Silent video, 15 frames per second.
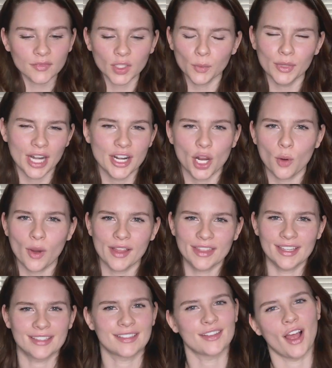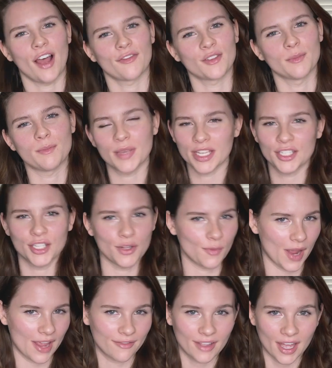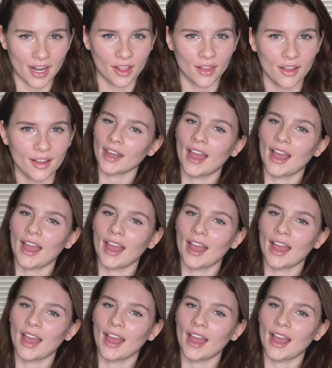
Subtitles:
when I don't want this soft, beachy wave kind of look.